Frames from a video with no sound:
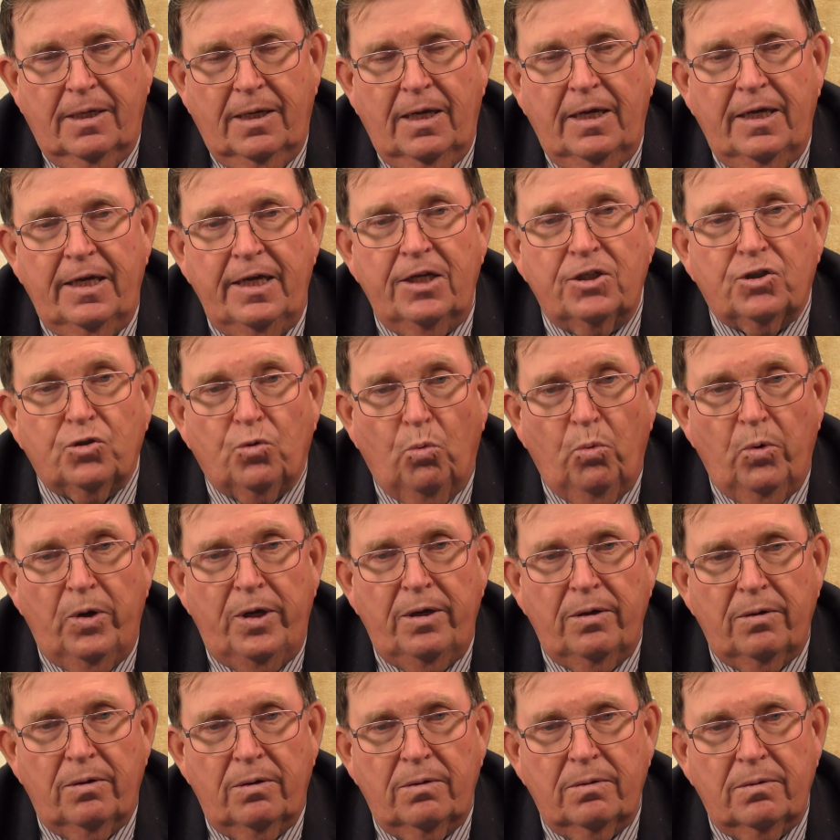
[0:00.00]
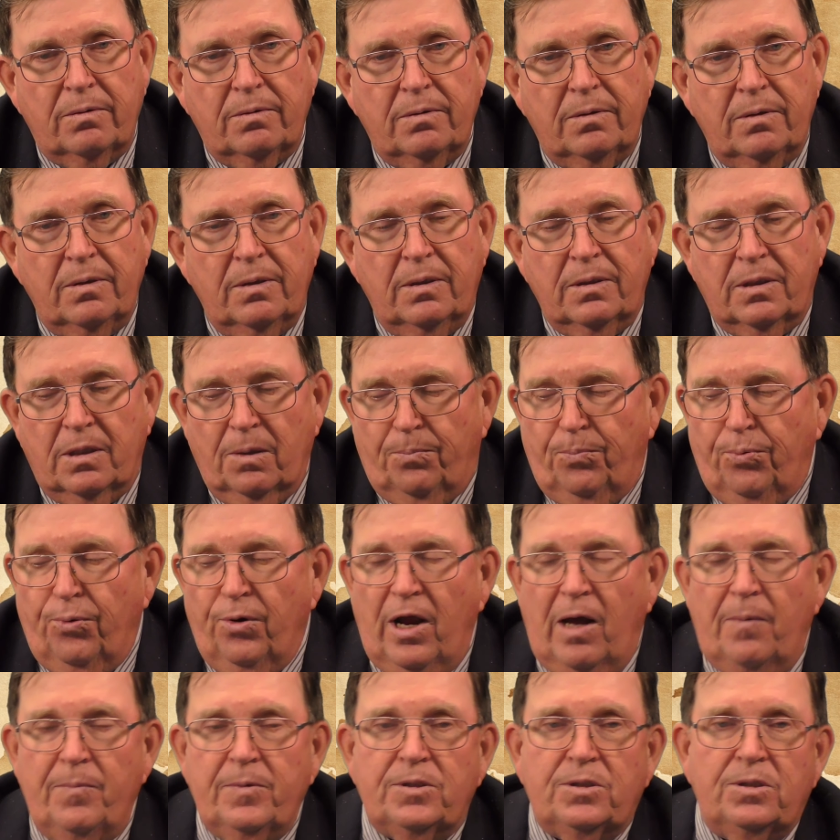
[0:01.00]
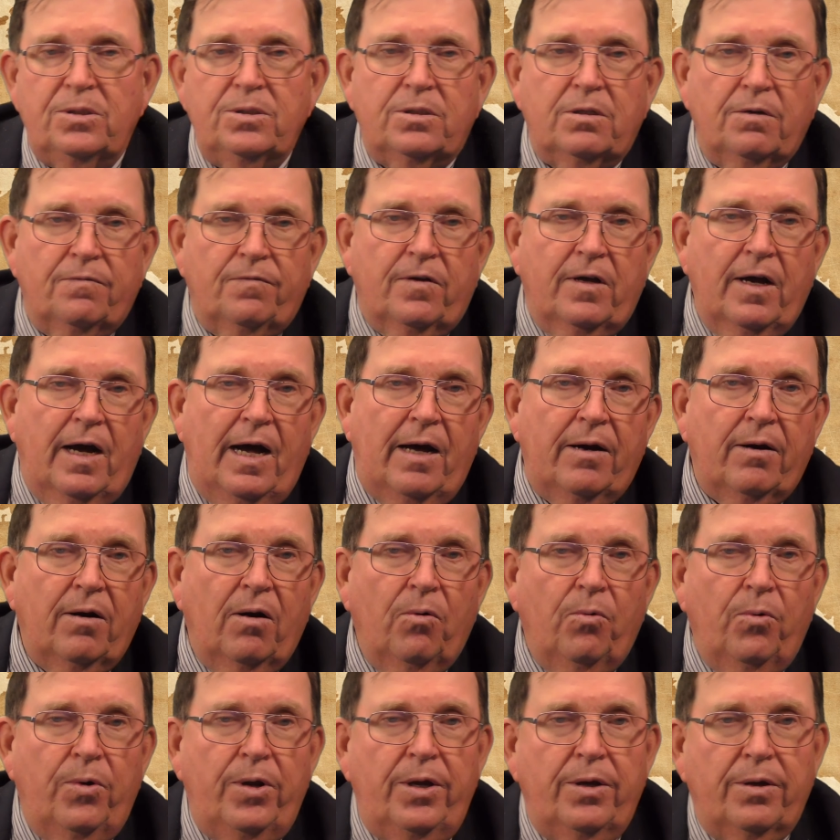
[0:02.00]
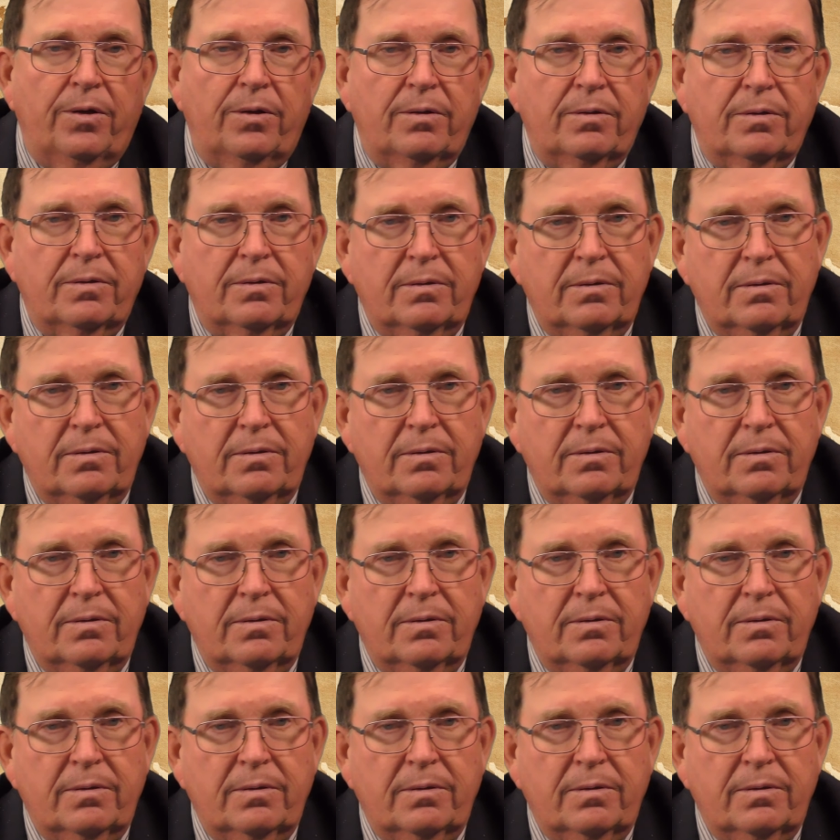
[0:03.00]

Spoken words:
It's real. The promises of God are real.